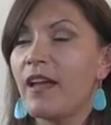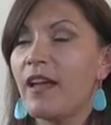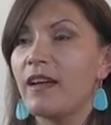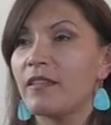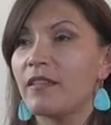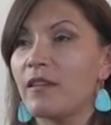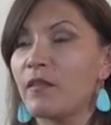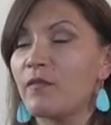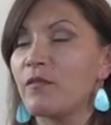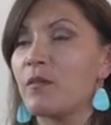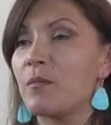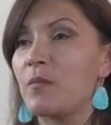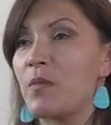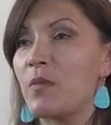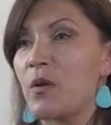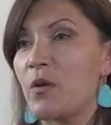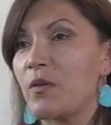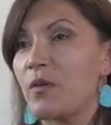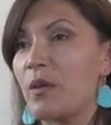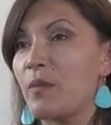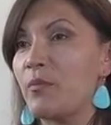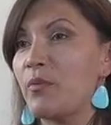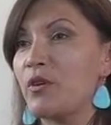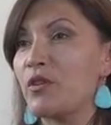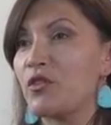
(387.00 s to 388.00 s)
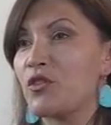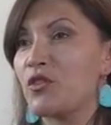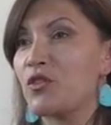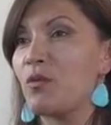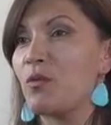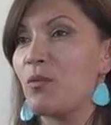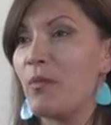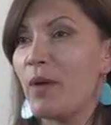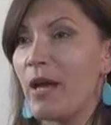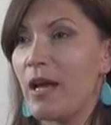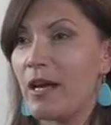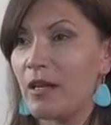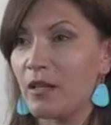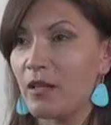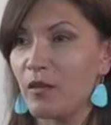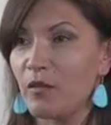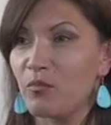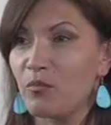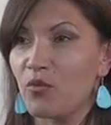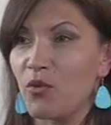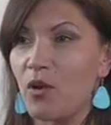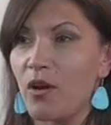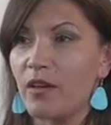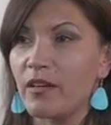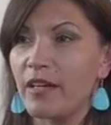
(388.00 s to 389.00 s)
And then from there, they pitch to a panel
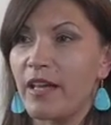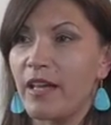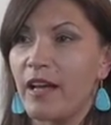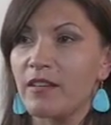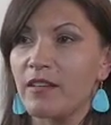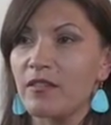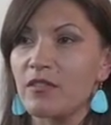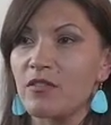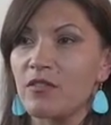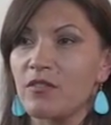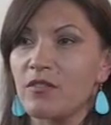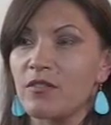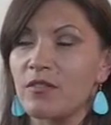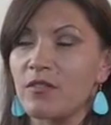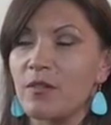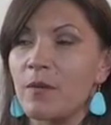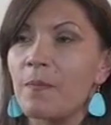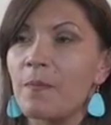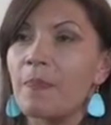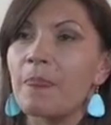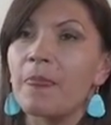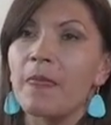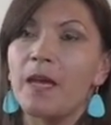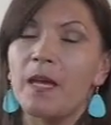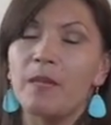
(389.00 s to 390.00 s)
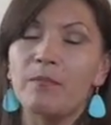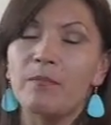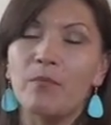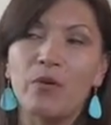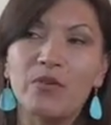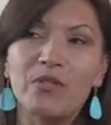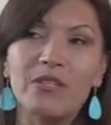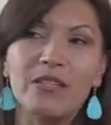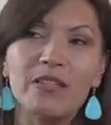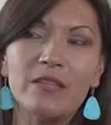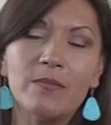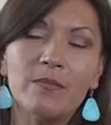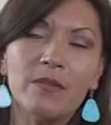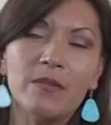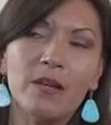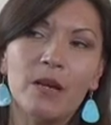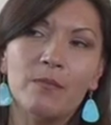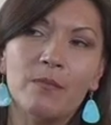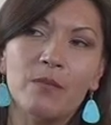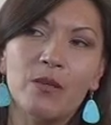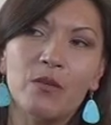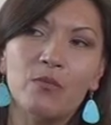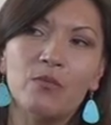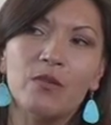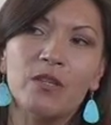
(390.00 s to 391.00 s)
of broadcasters. And most of them
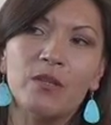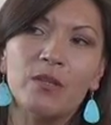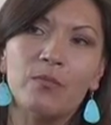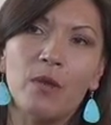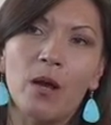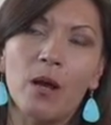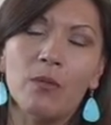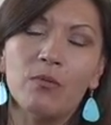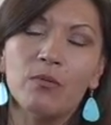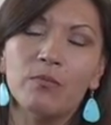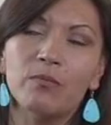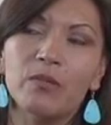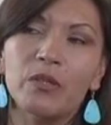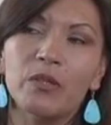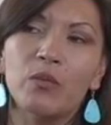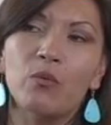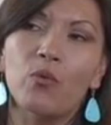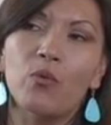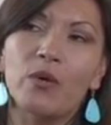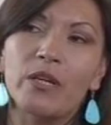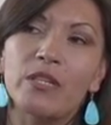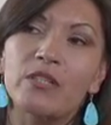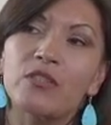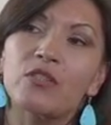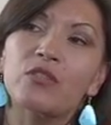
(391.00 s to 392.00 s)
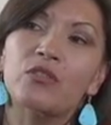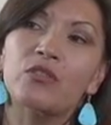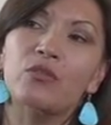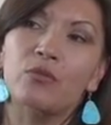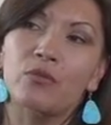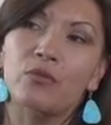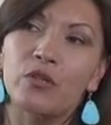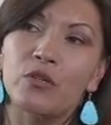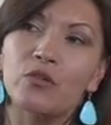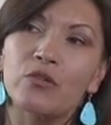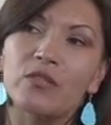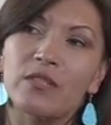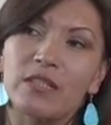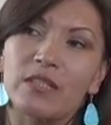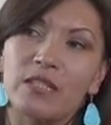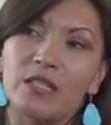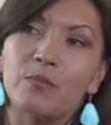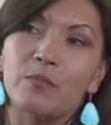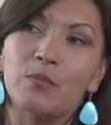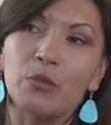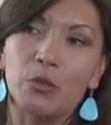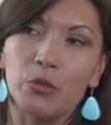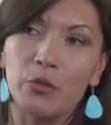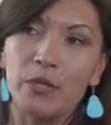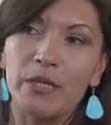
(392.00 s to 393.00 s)
come in with probably 1 to 2 years
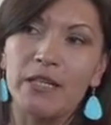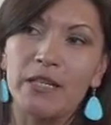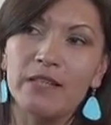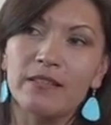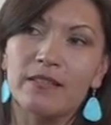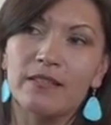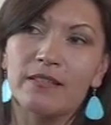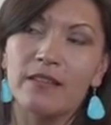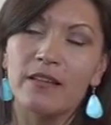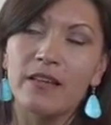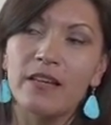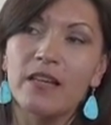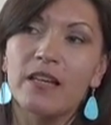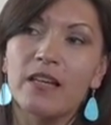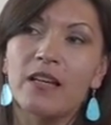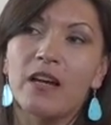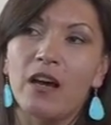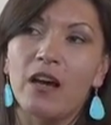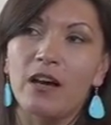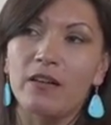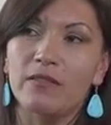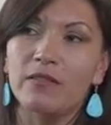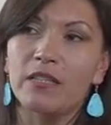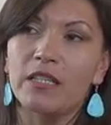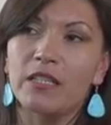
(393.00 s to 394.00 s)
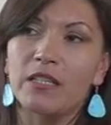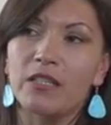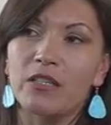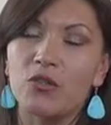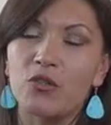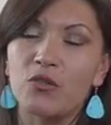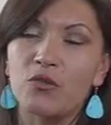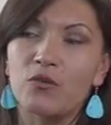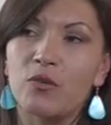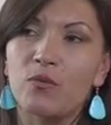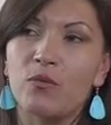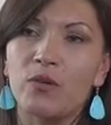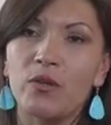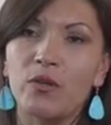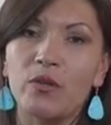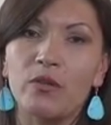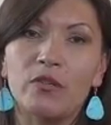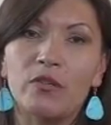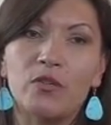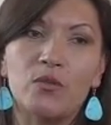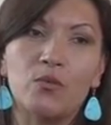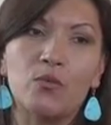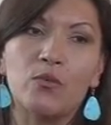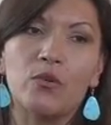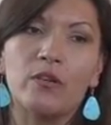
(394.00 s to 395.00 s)
experience of the industry, whether
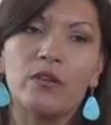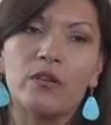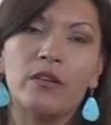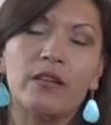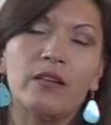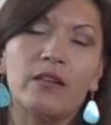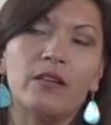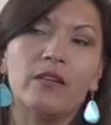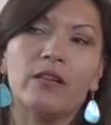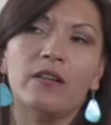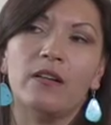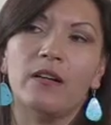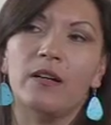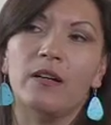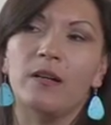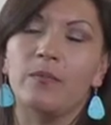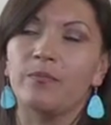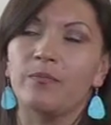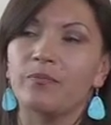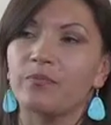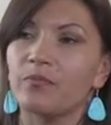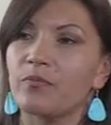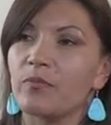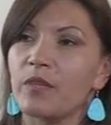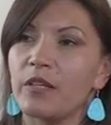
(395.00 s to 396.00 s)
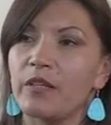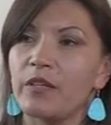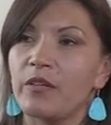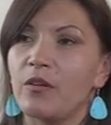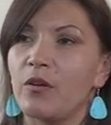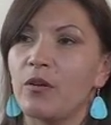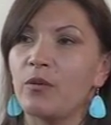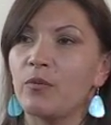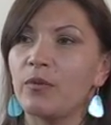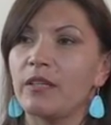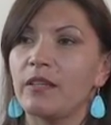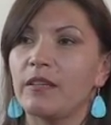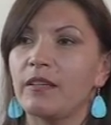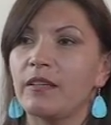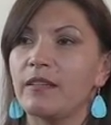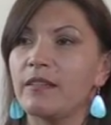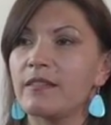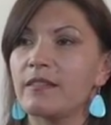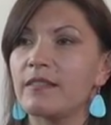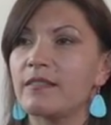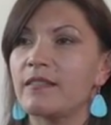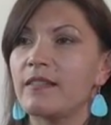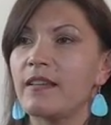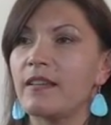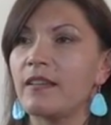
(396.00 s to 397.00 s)
it's working,
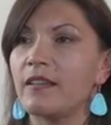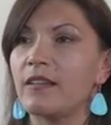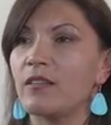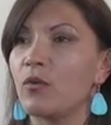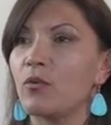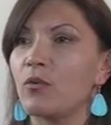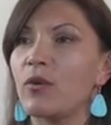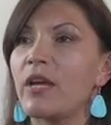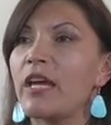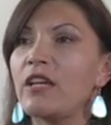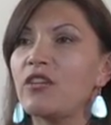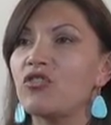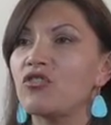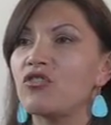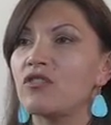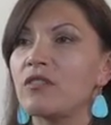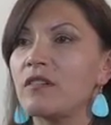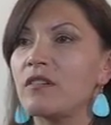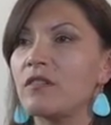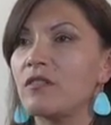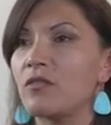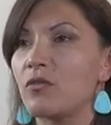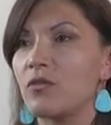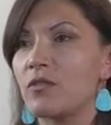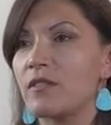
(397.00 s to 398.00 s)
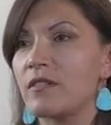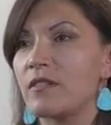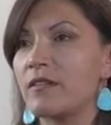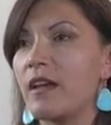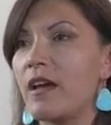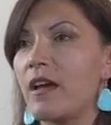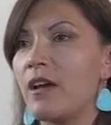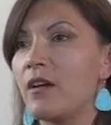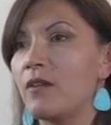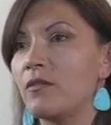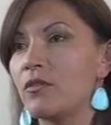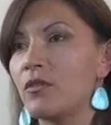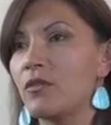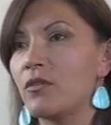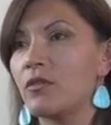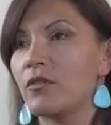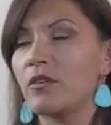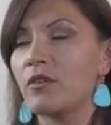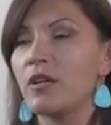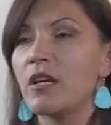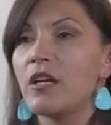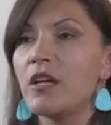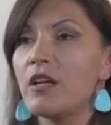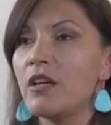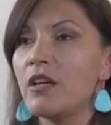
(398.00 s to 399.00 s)
in location or sound or,